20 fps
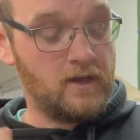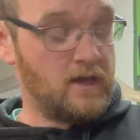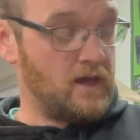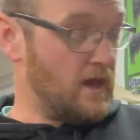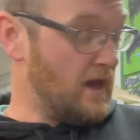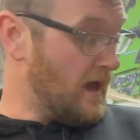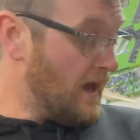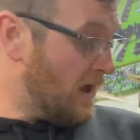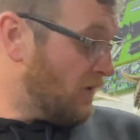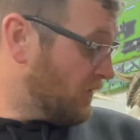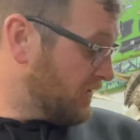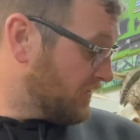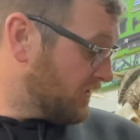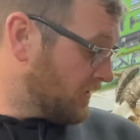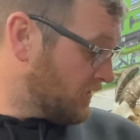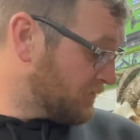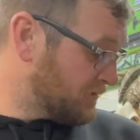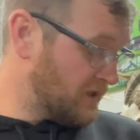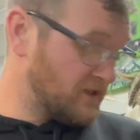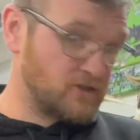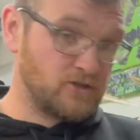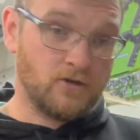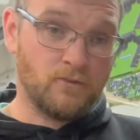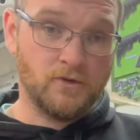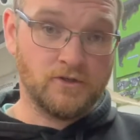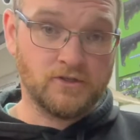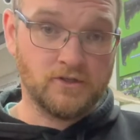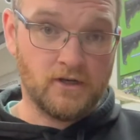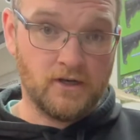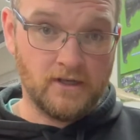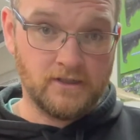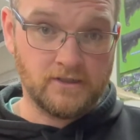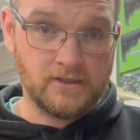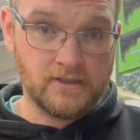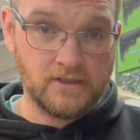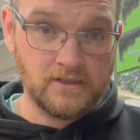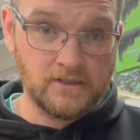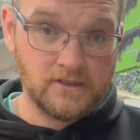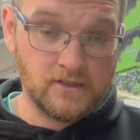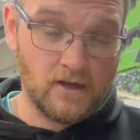One thing I'll touch on, which I
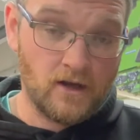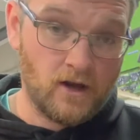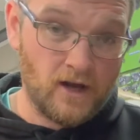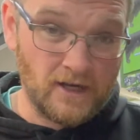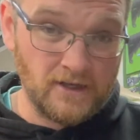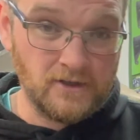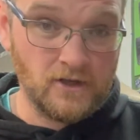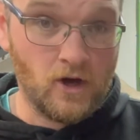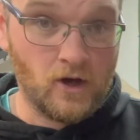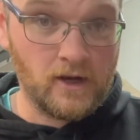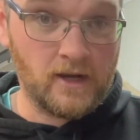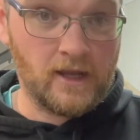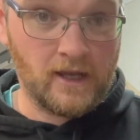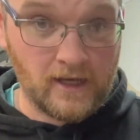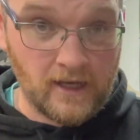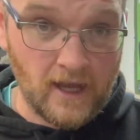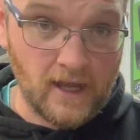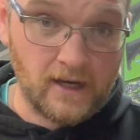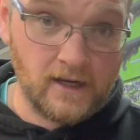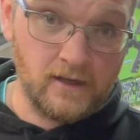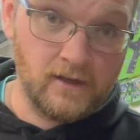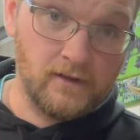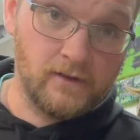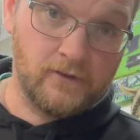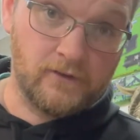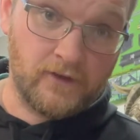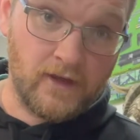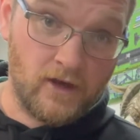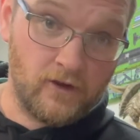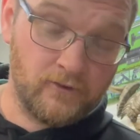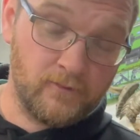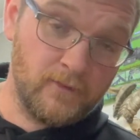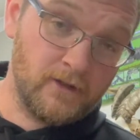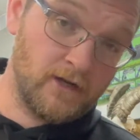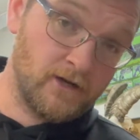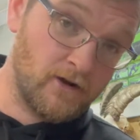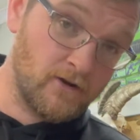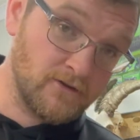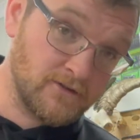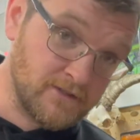didn't, I'm not a gun salesman. I
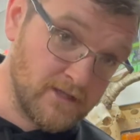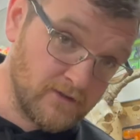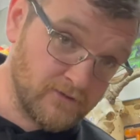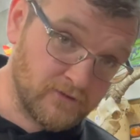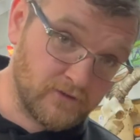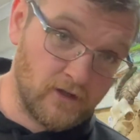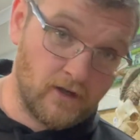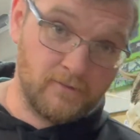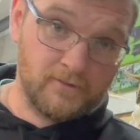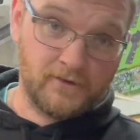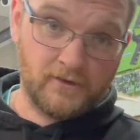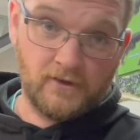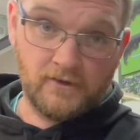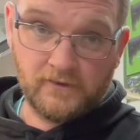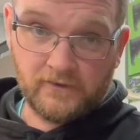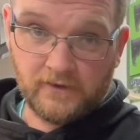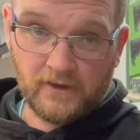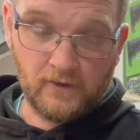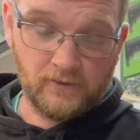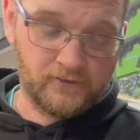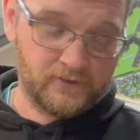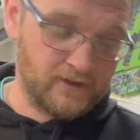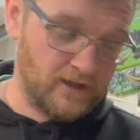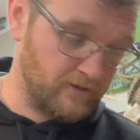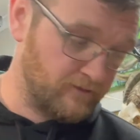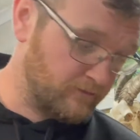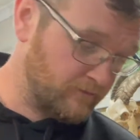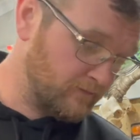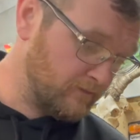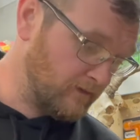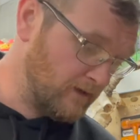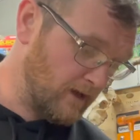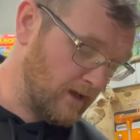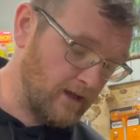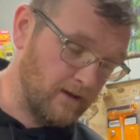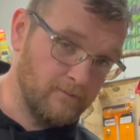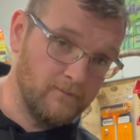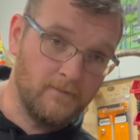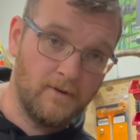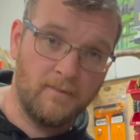don't sell scopes, I don't sell stuff
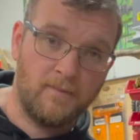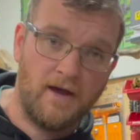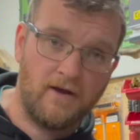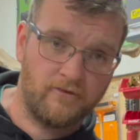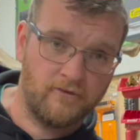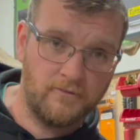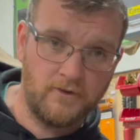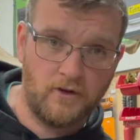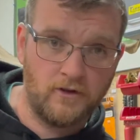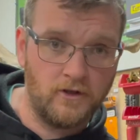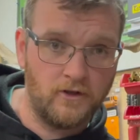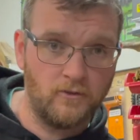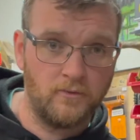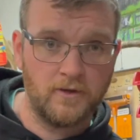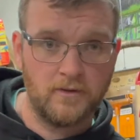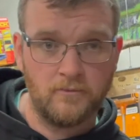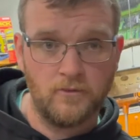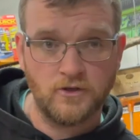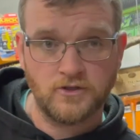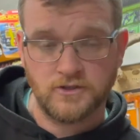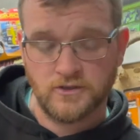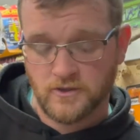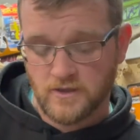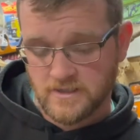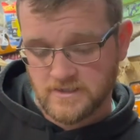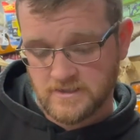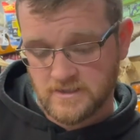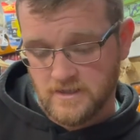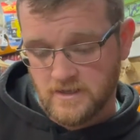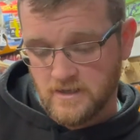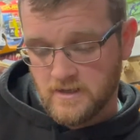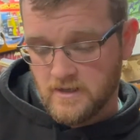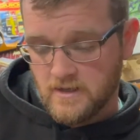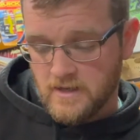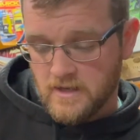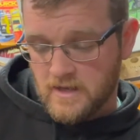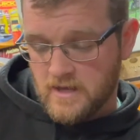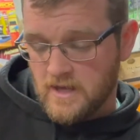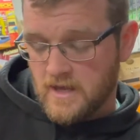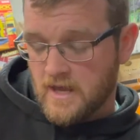apart from the odd little bit of merchandise.
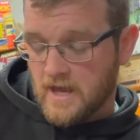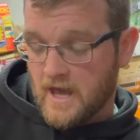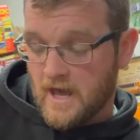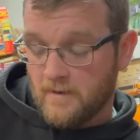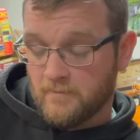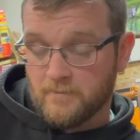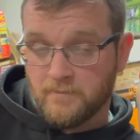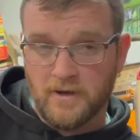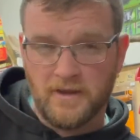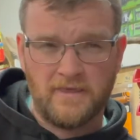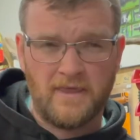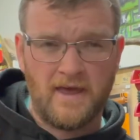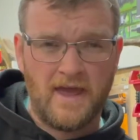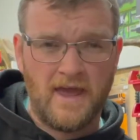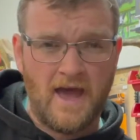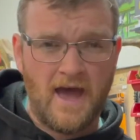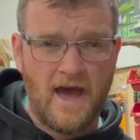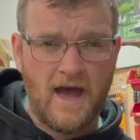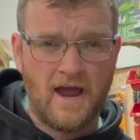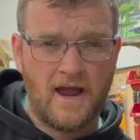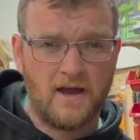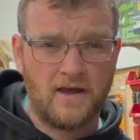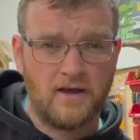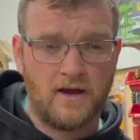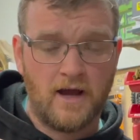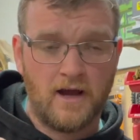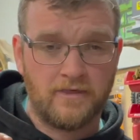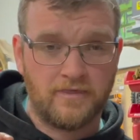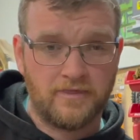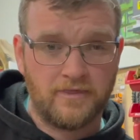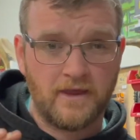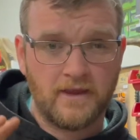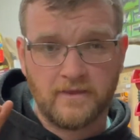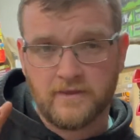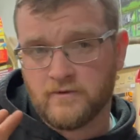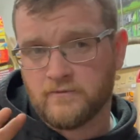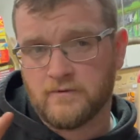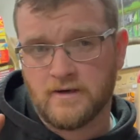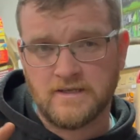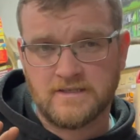But they are, I think
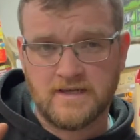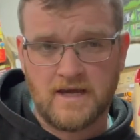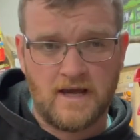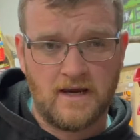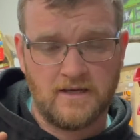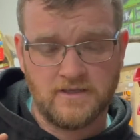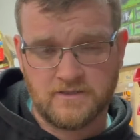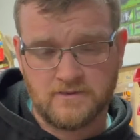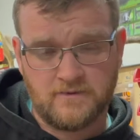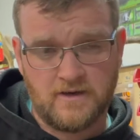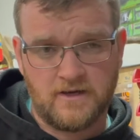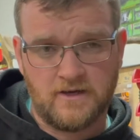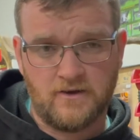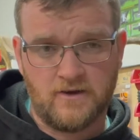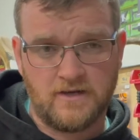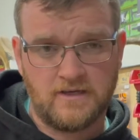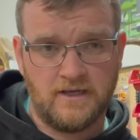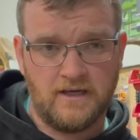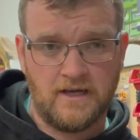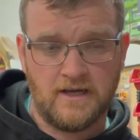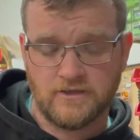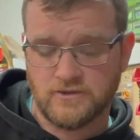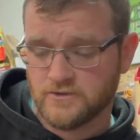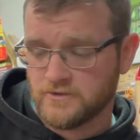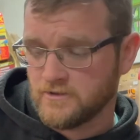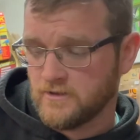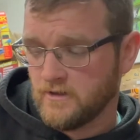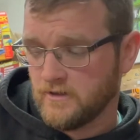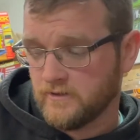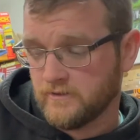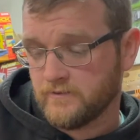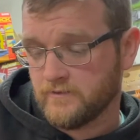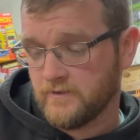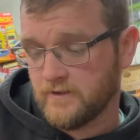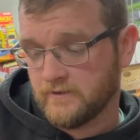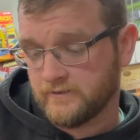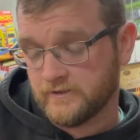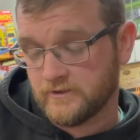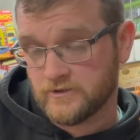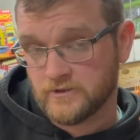the retail is around $1,900 for
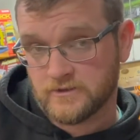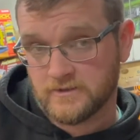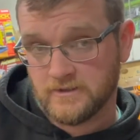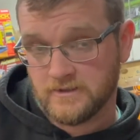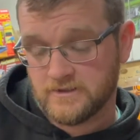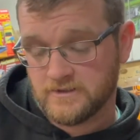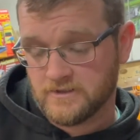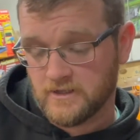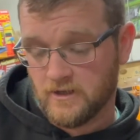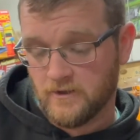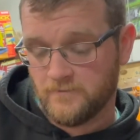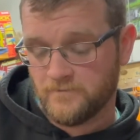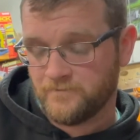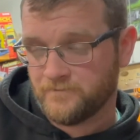those interested. So